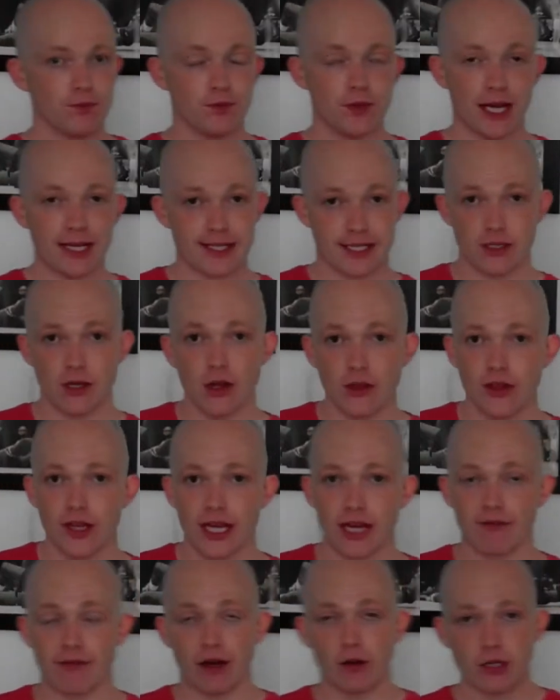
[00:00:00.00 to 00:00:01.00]
that's nothing.
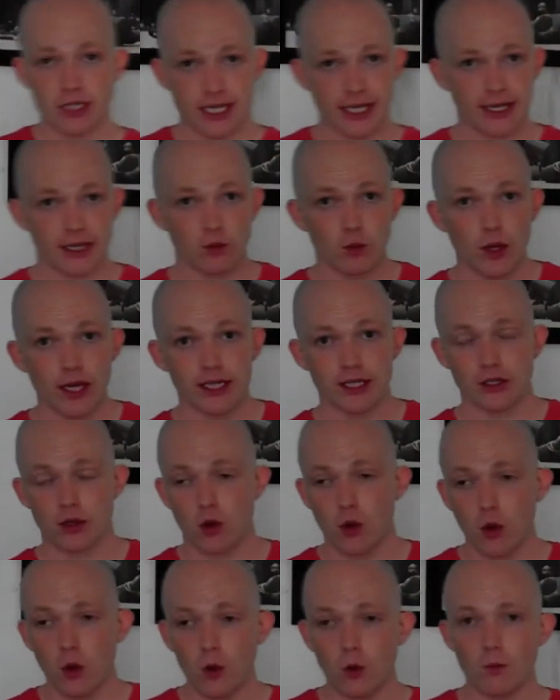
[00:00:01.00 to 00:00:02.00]
If I was getting weighed at
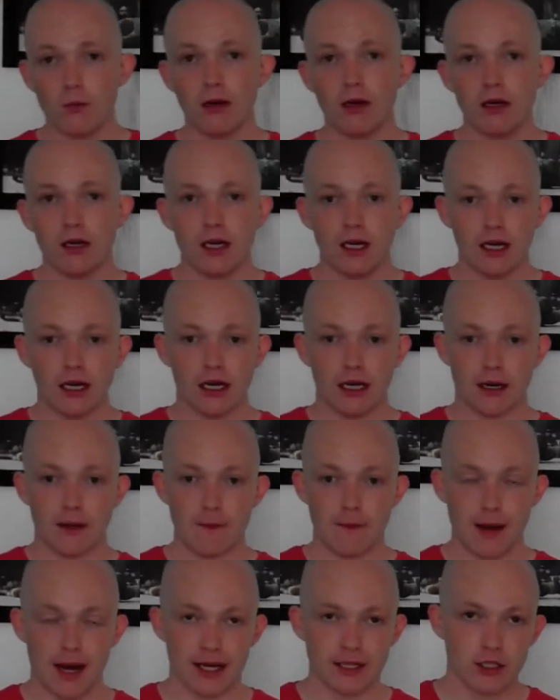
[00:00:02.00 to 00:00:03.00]
home,
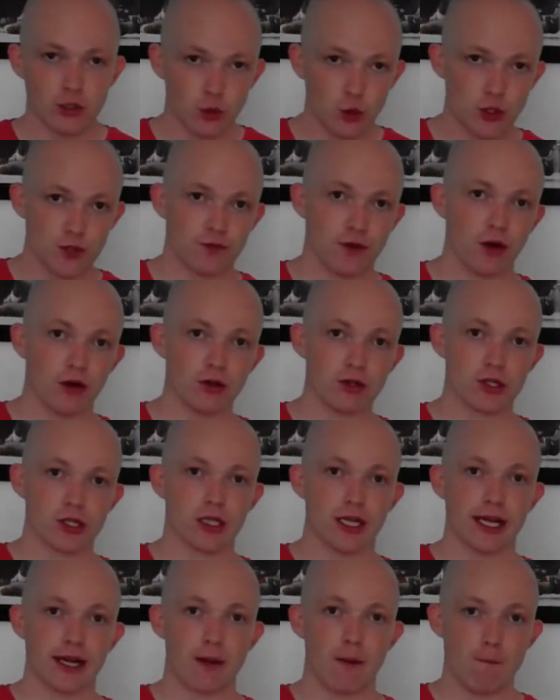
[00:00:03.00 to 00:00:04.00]
I'd go as far as to
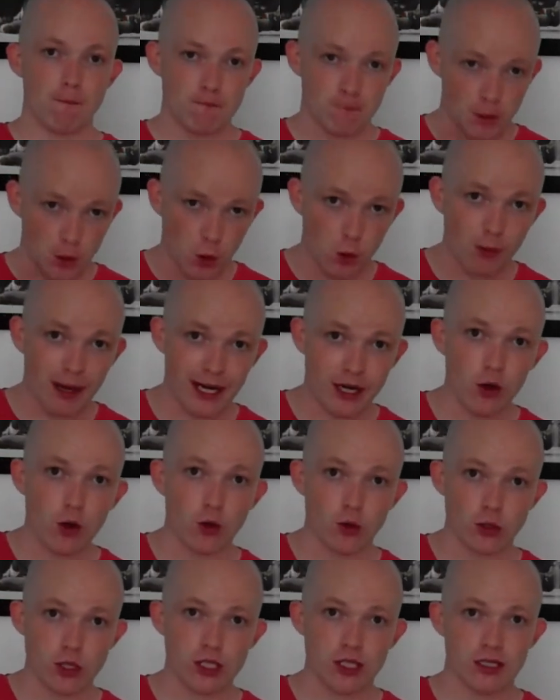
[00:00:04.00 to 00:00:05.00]
like blow my
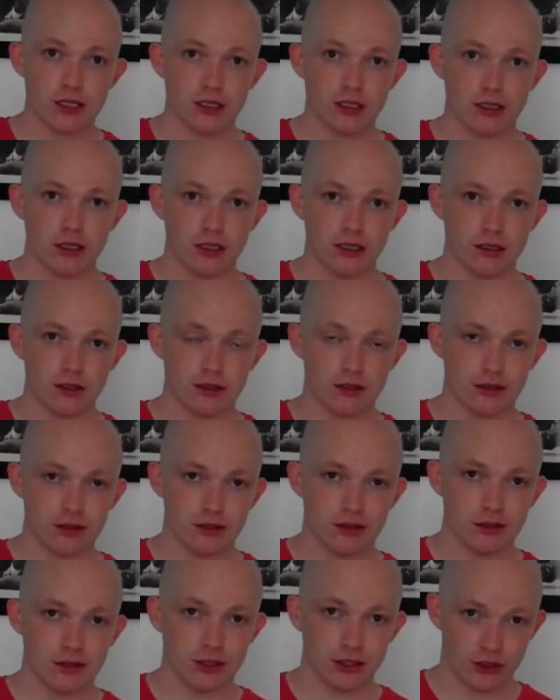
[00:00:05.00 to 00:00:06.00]
nose
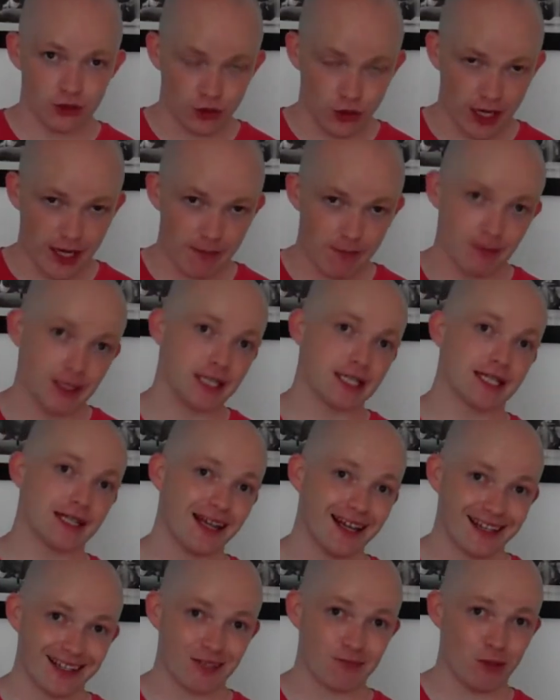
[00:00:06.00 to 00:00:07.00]
to try and be as
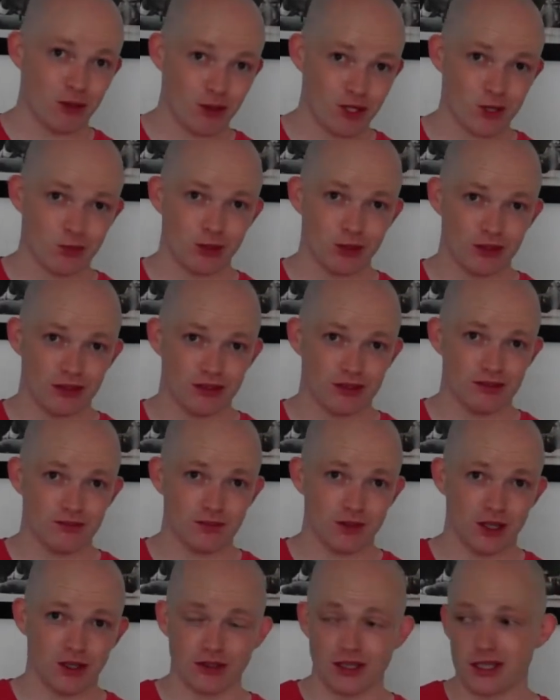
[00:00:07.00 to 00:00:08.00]
light as possible
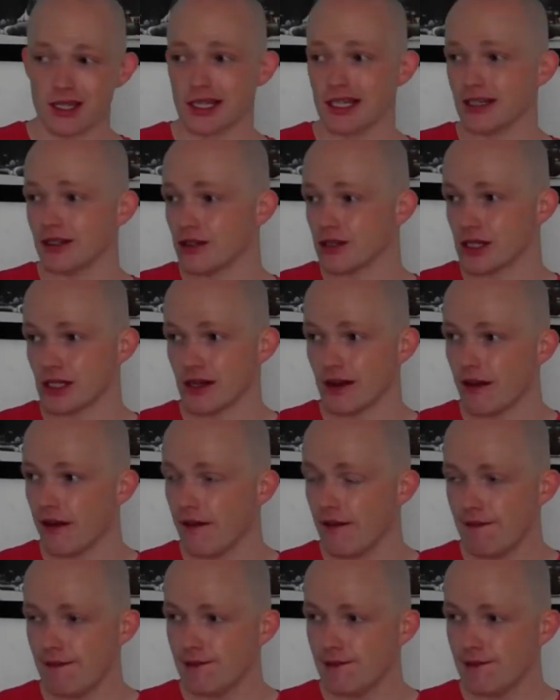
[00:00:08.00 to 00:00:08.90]
on the scales." And